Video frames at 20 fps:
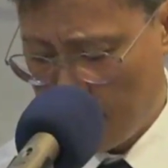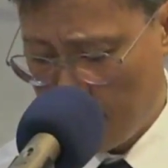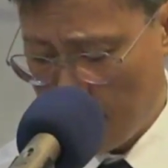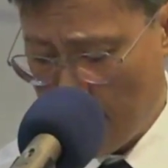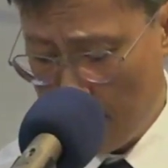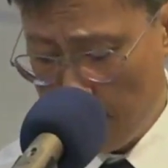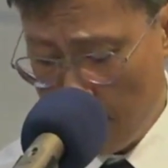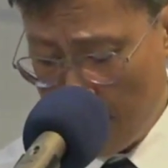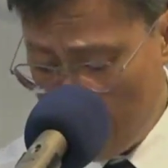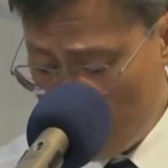
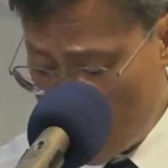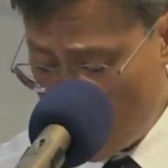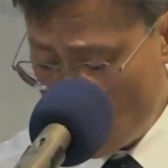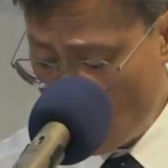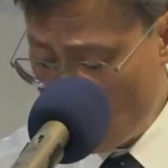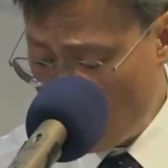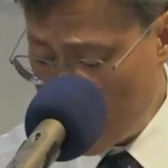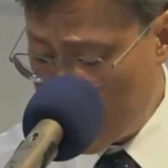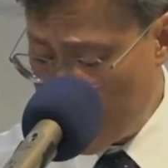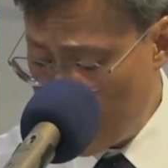And maybe you
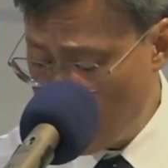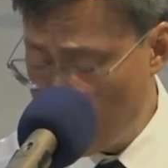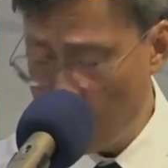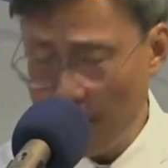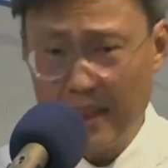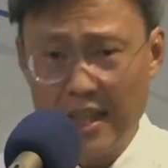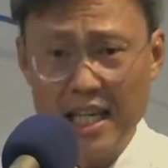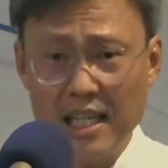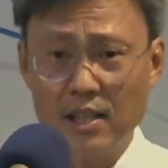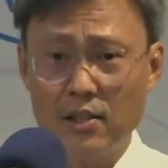begin to
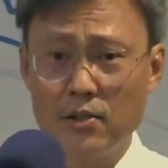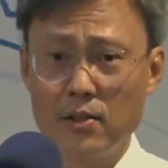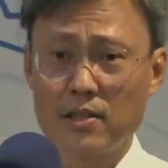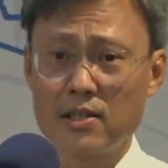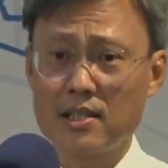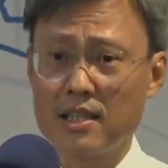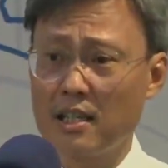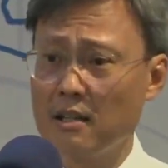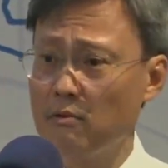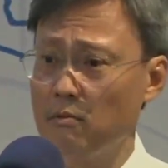think to
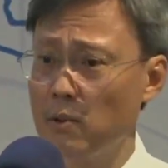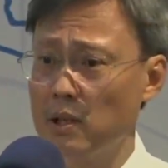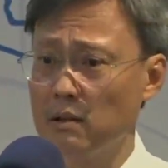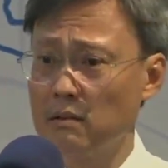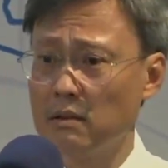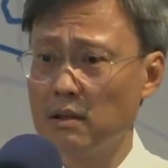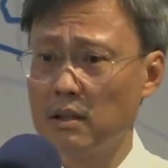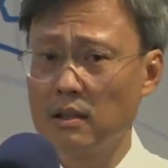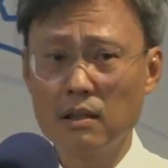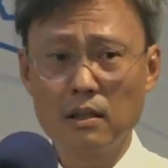yourself,
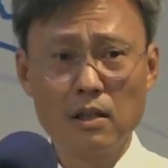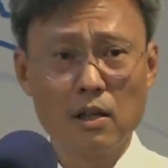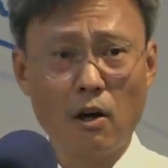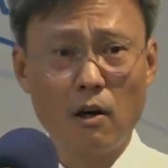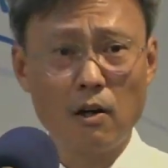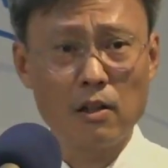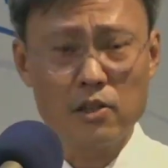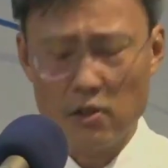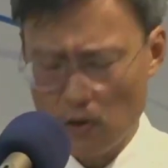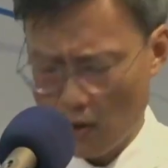well,
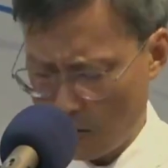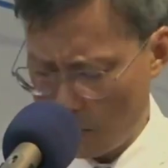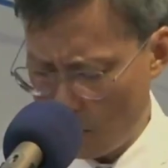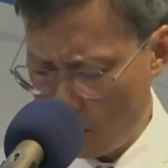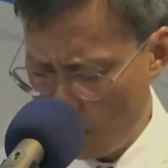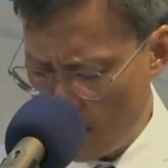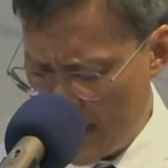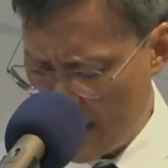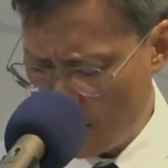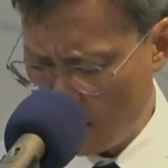God's not
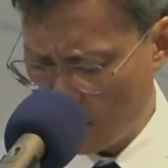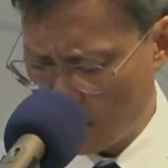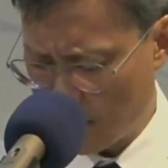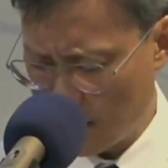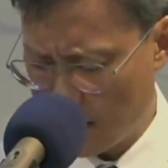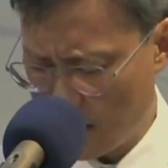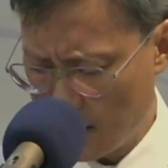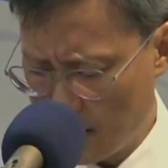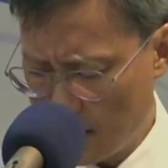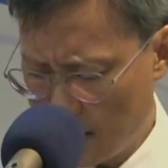real.
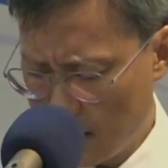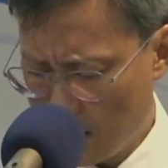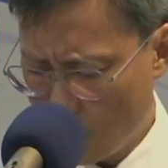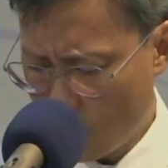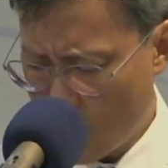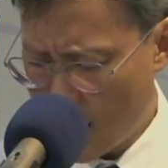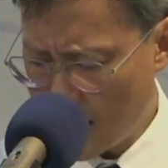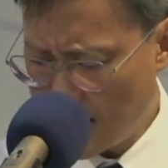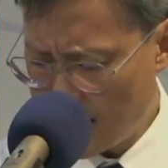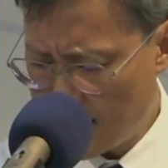
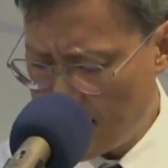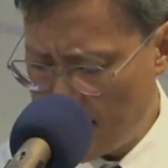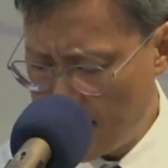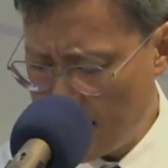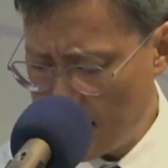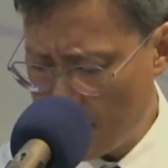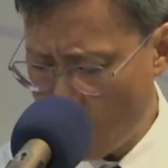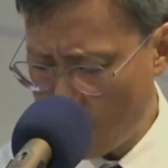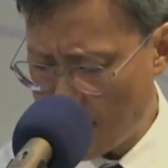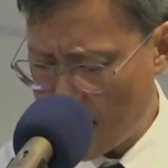Why does He
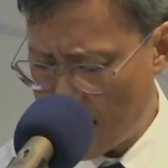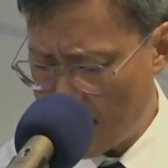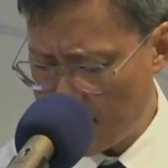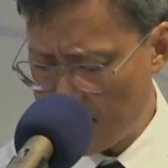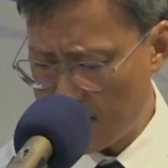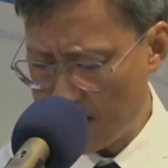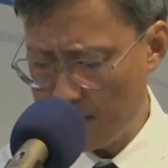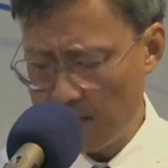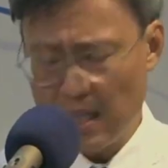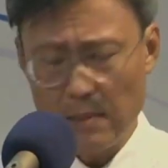not
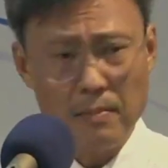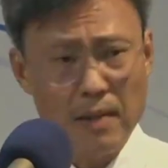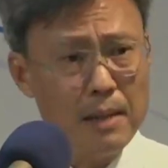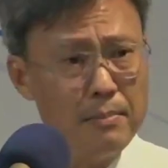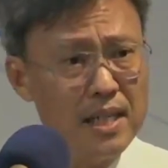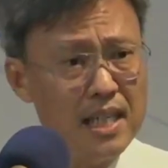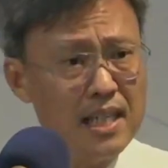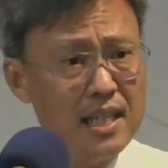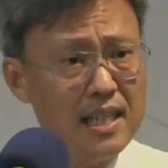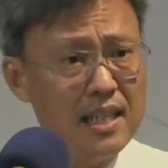answer me?
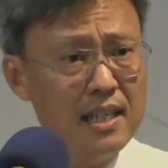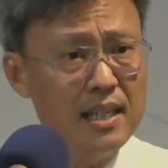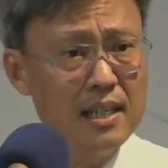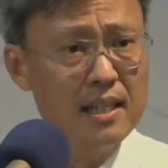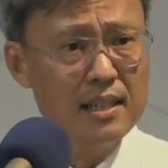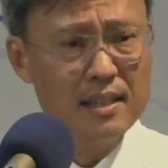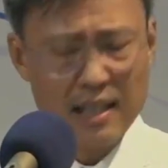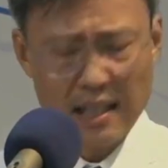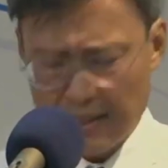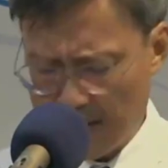Maybe He
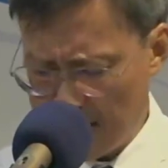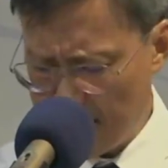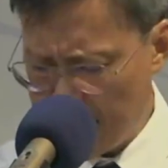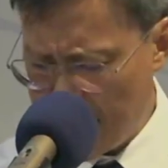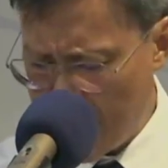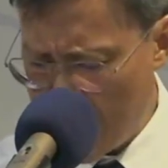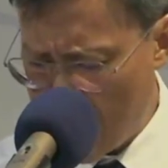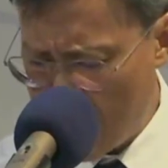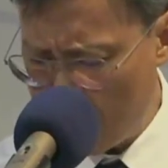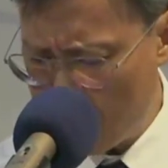doesn't
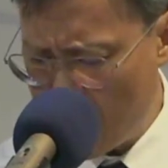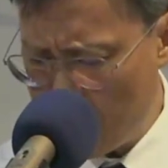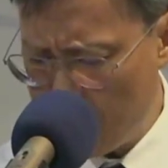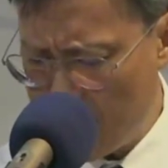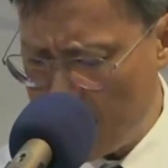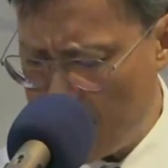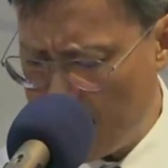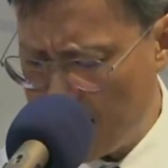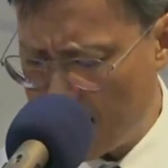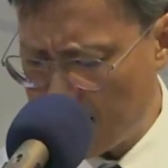care. Maybe
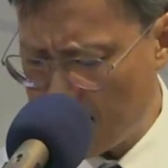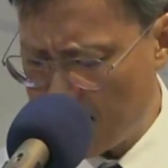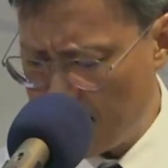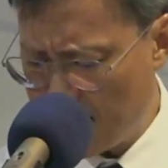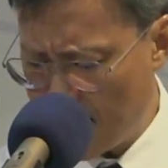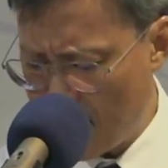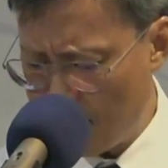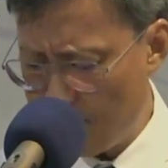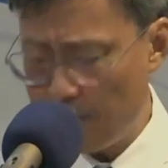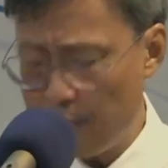He doesn't
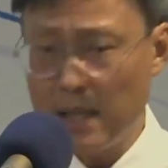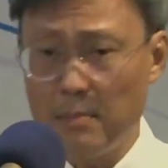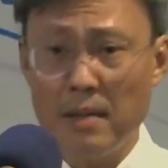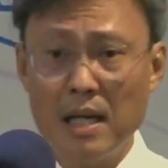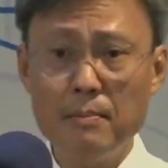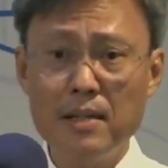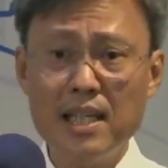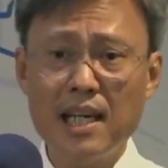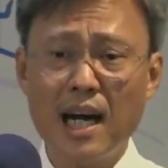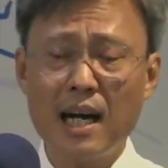love me.
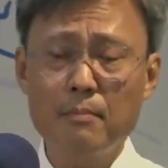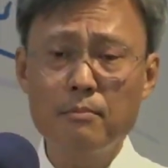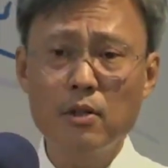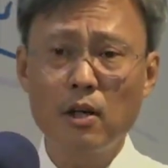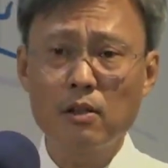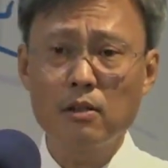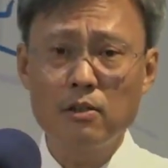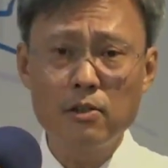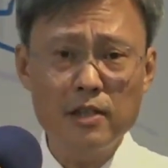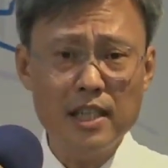Maybe I'm
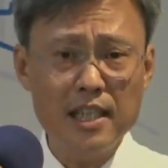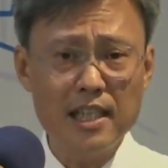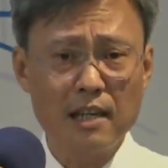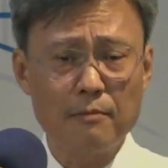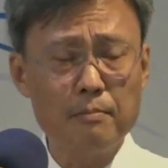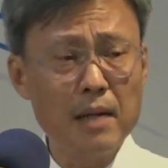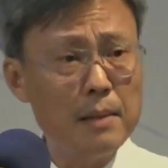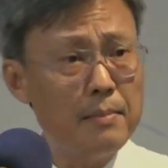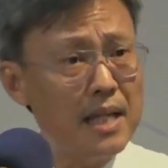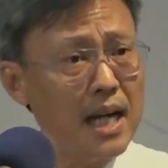not good enough.
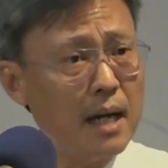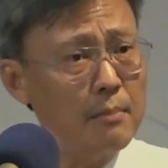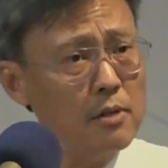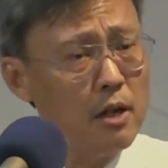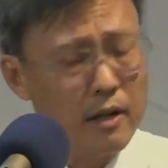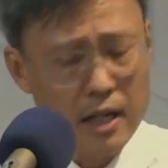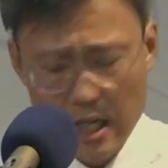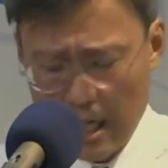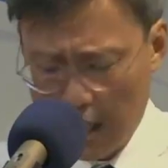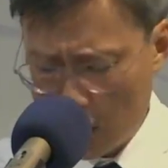Maybe I'm
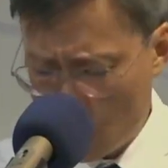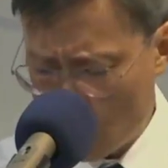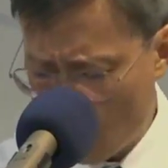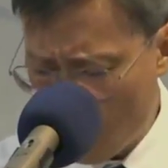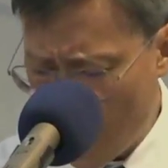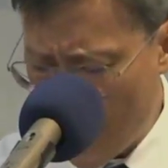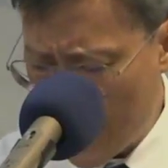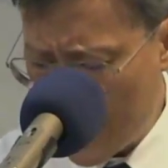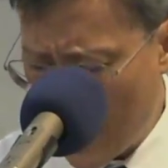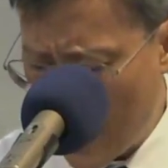not
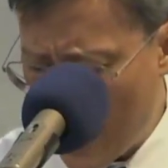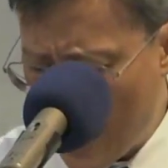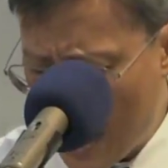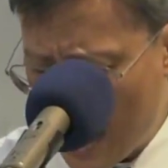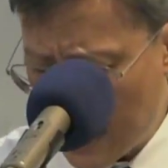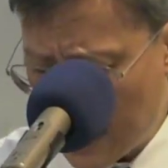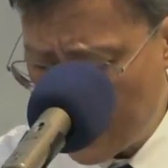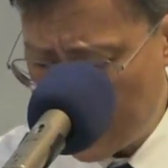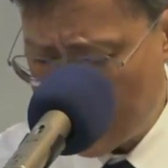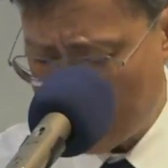trying
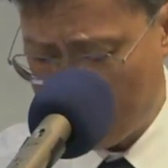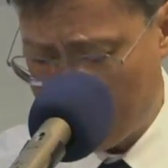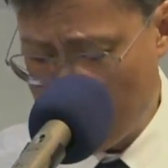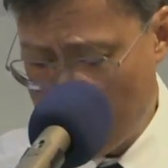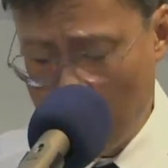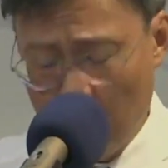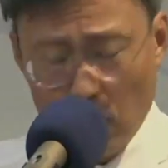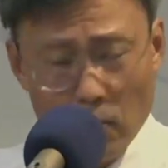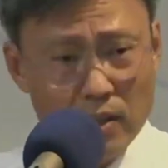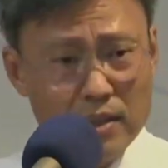hard enough.
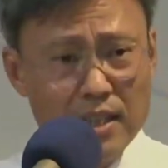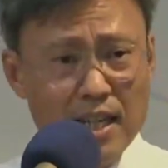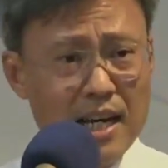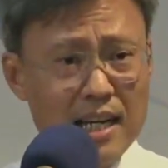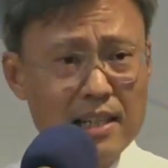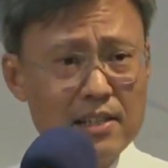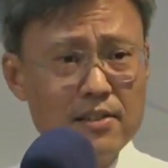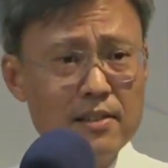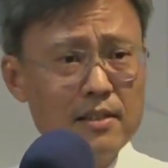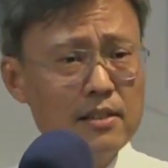Well, the
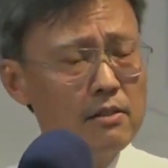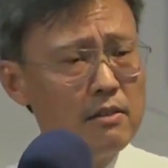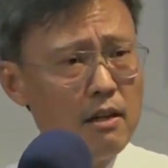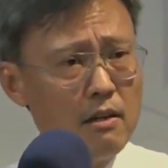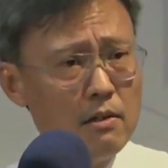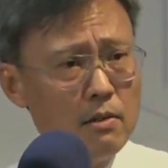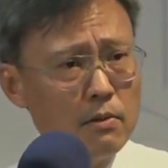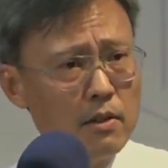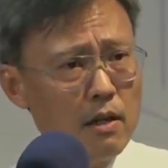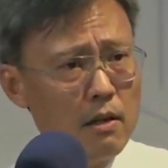answer is
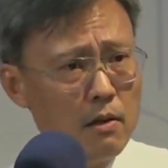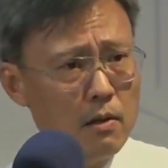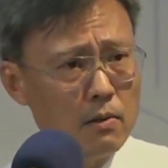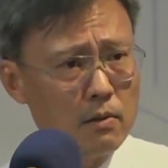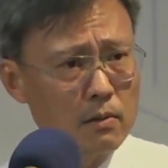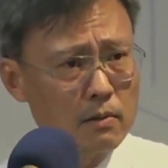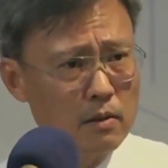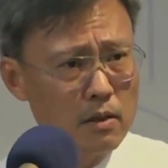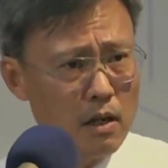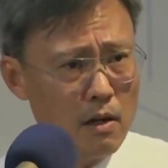no,
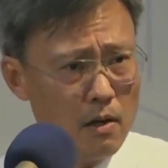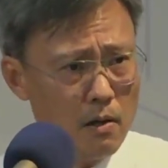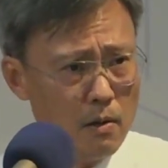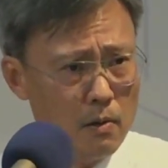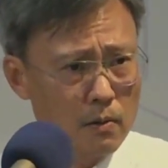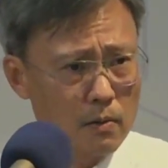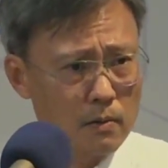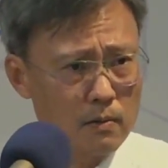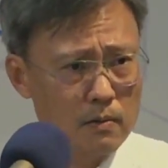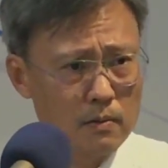no,
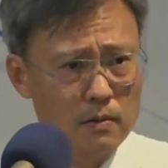no.